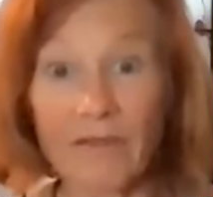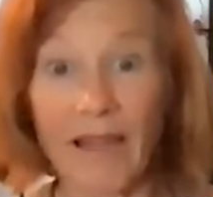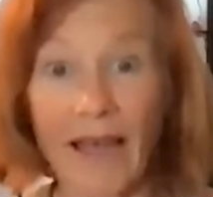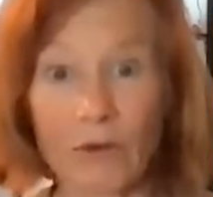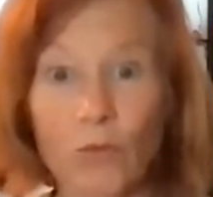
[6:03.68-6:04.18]
of
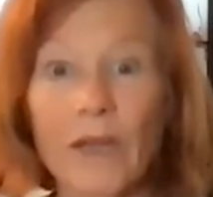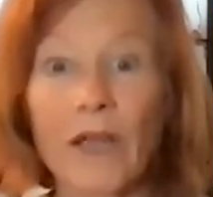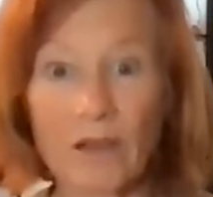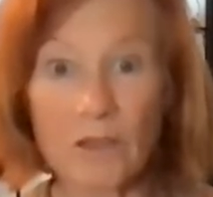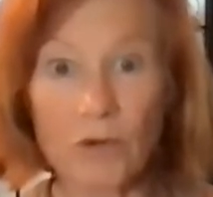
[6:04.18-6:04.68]
that, we
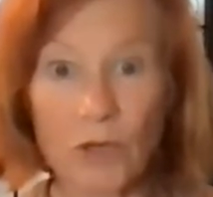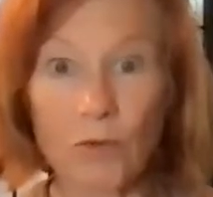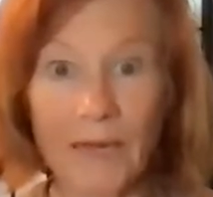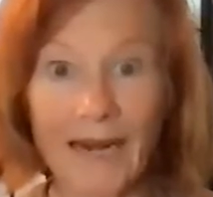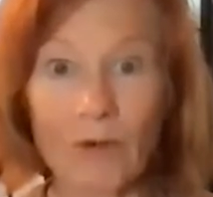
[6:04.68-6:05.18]
also
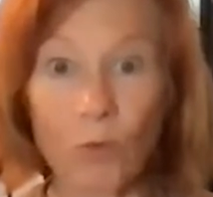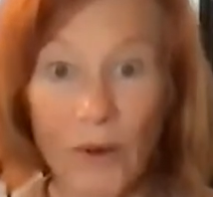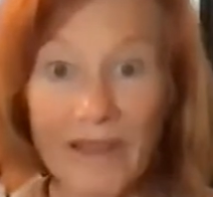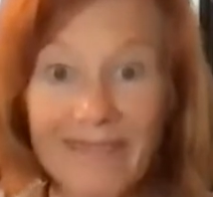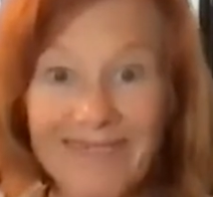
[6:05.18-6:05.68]
accumulate
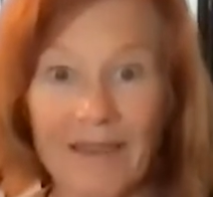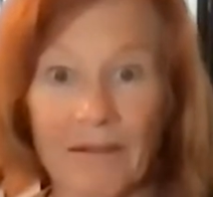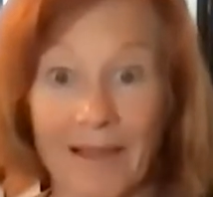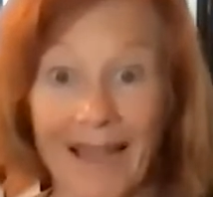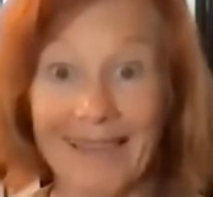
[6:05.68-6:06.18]

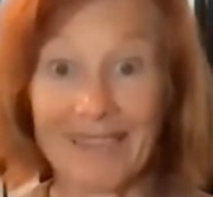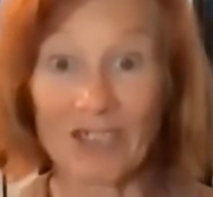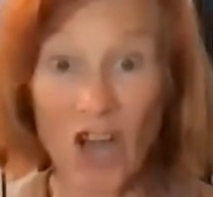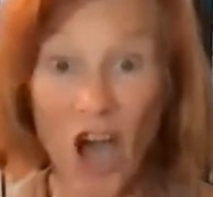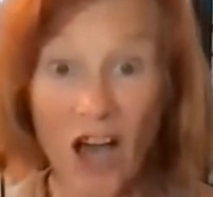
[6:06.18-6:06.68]
wisdom
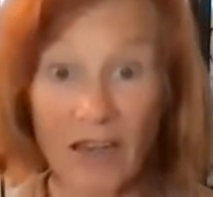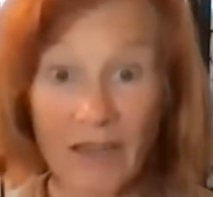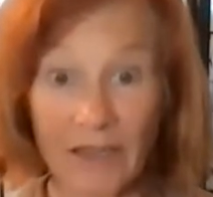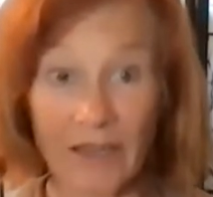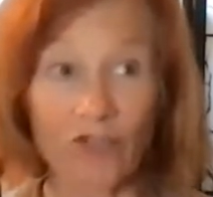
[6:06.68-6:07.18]
and
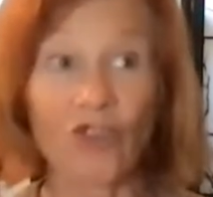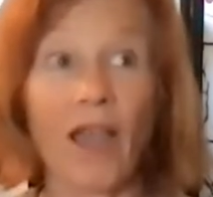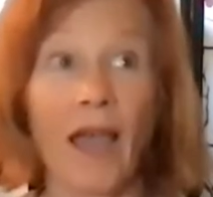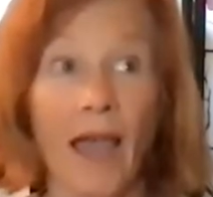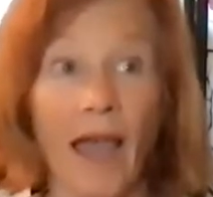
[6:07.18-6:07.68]
knowledge
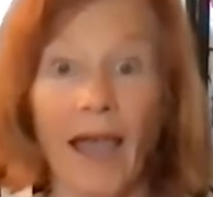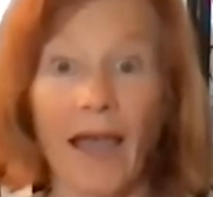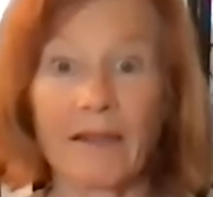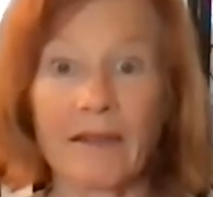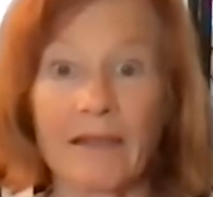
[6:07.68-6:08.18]

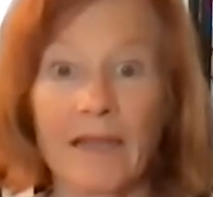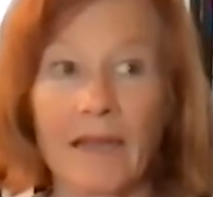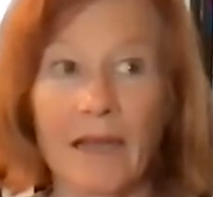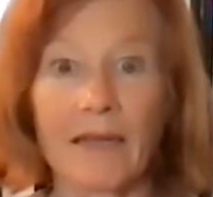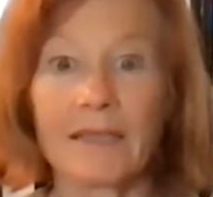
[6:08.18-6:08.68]
and
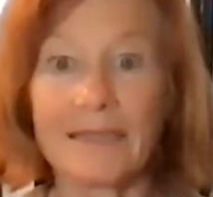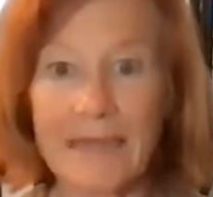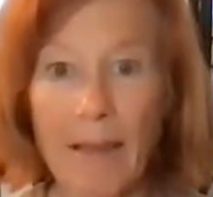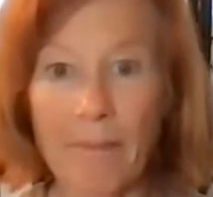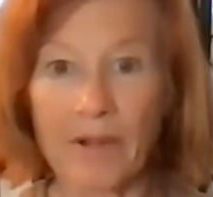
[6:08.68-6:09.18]
a
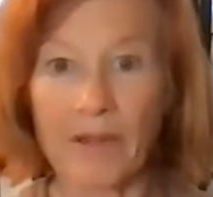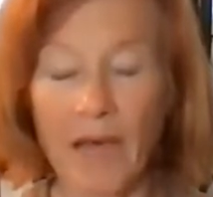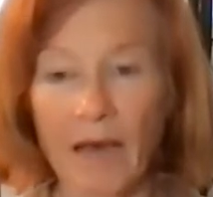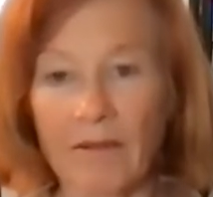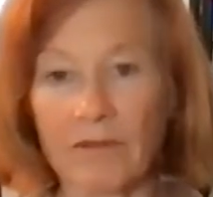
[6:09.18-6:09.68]
depth
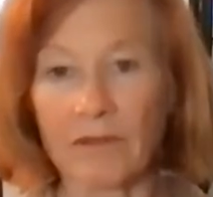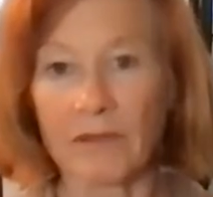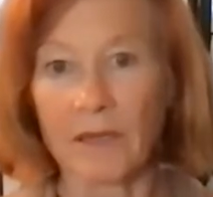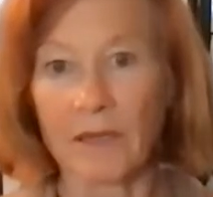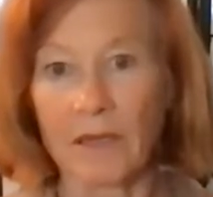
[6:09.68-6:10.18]
of
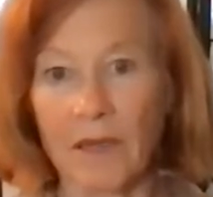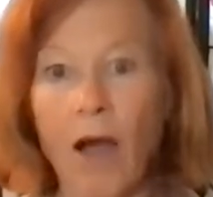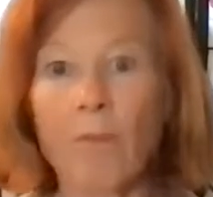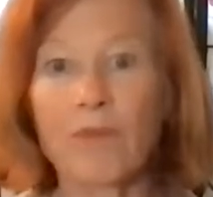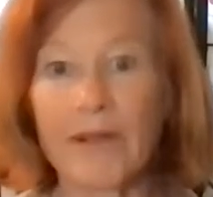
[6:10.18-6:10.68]

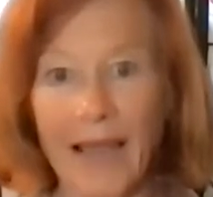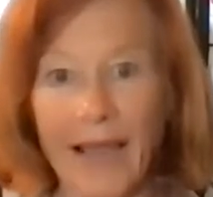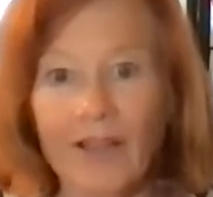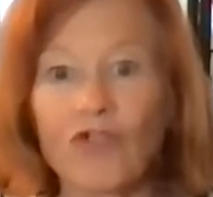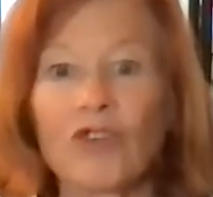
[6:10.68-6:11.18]

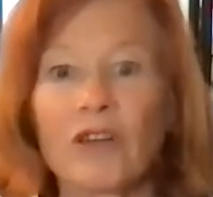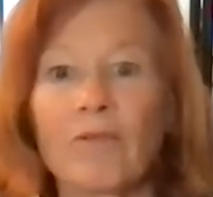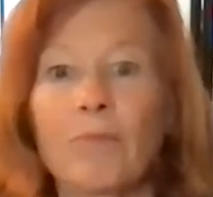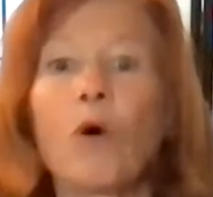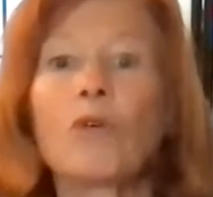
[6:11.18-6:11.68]
comprehension
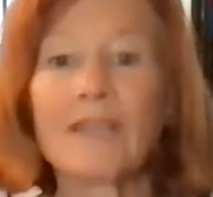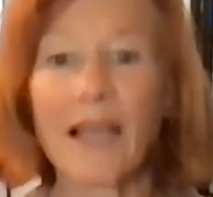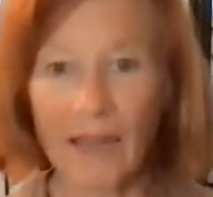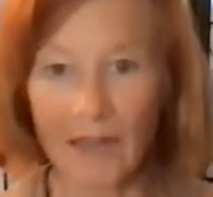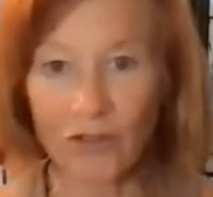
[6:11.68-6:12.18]
of
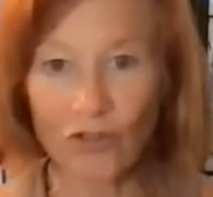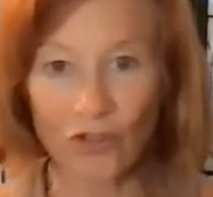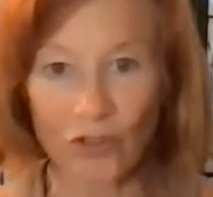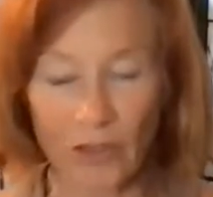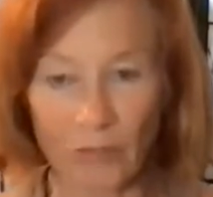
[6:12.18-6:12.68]

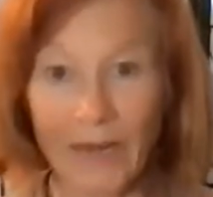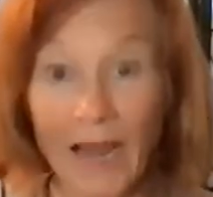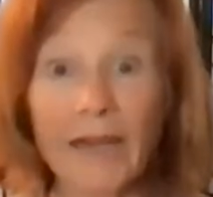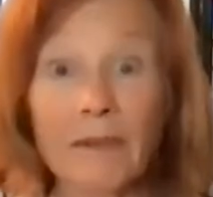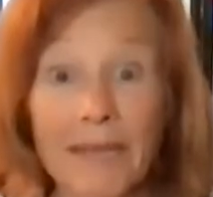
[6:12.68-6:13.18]
potential. We're
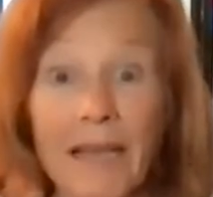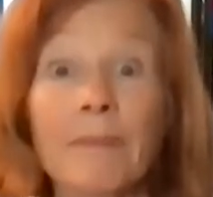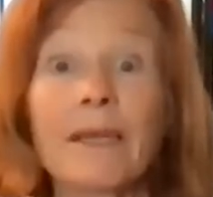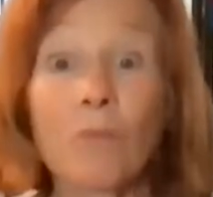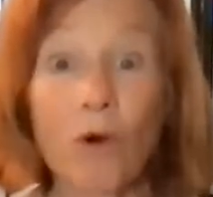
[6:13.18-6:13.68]
kind of
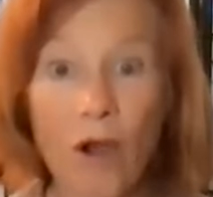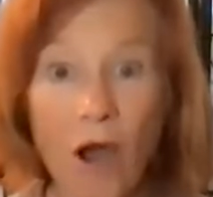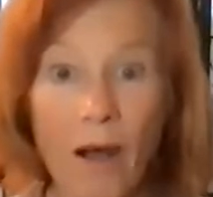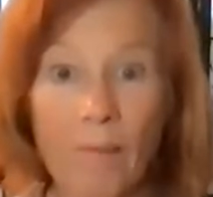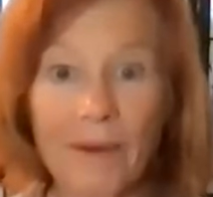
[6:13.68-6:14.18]
becoming a more
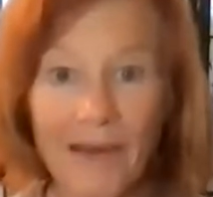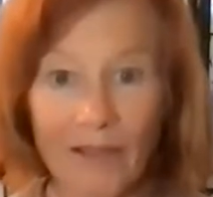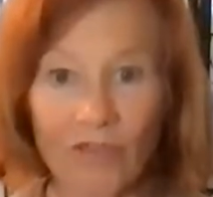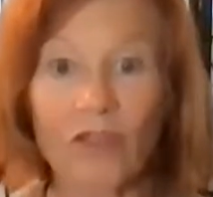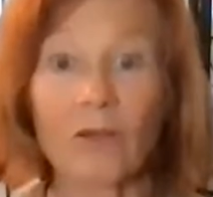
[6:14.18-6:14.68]

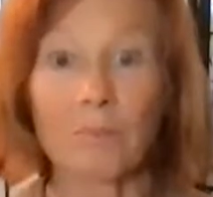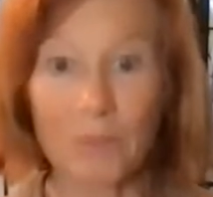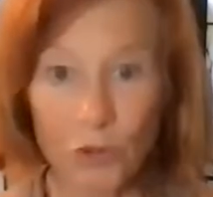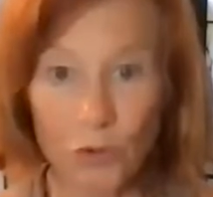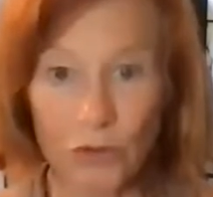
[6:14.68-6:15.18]
complex
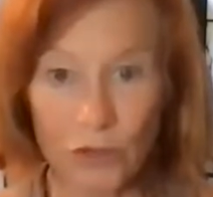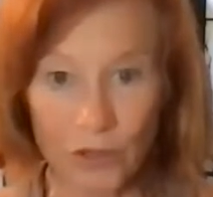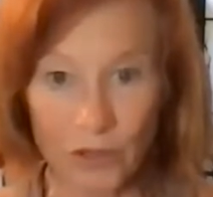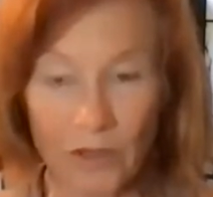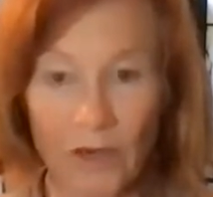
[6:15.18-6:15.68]

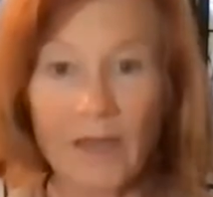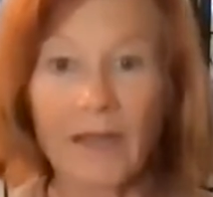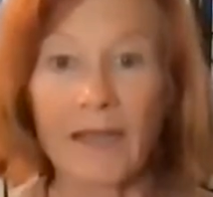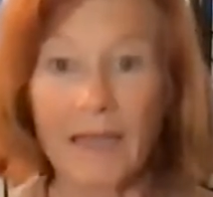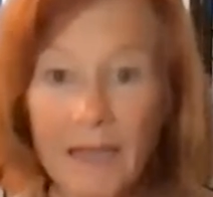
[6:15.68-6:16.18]
computer
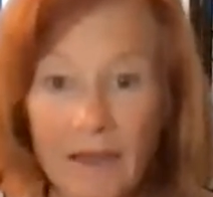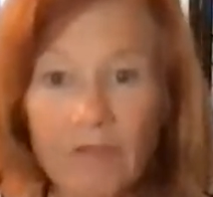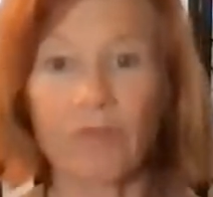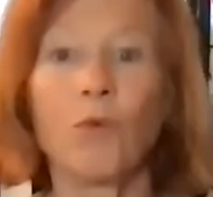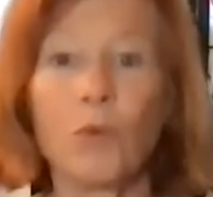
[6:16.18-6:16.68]
if
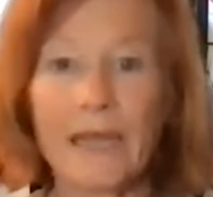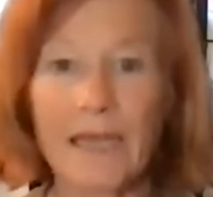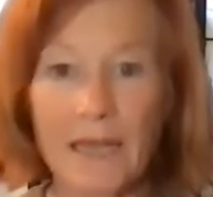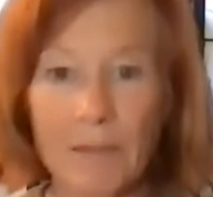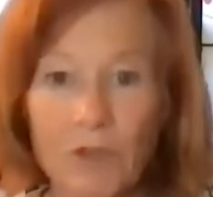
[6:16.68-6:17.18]
we
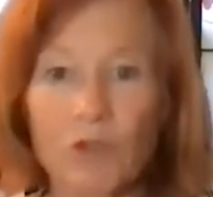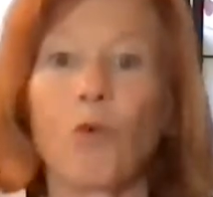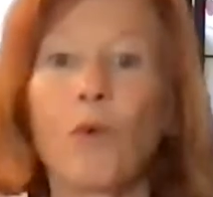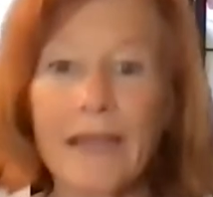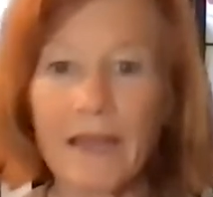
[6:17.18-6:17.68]
keep
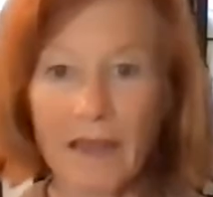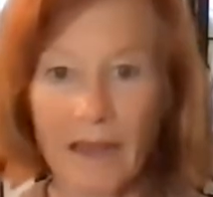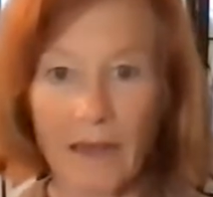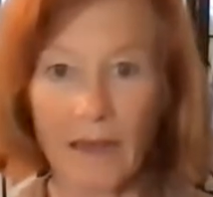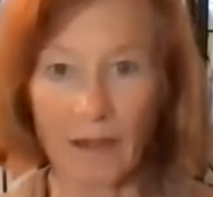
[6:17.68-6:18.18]

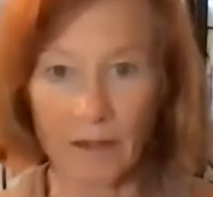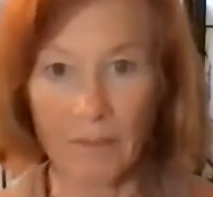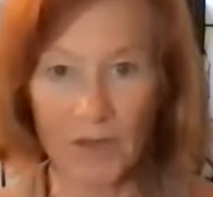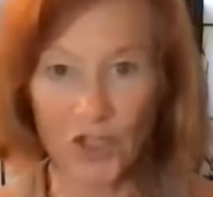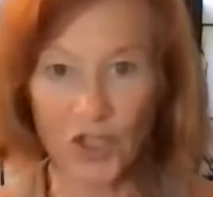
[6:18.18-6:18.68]
tweaking
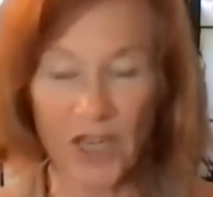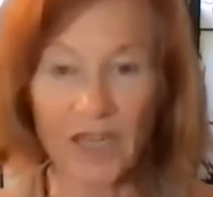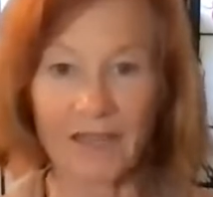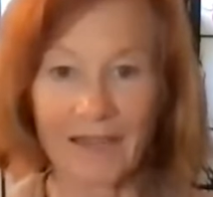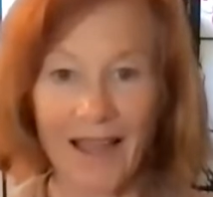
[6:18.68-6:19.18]
the
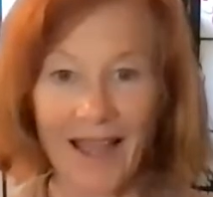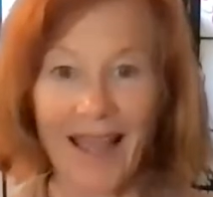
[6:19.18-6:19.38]
machine.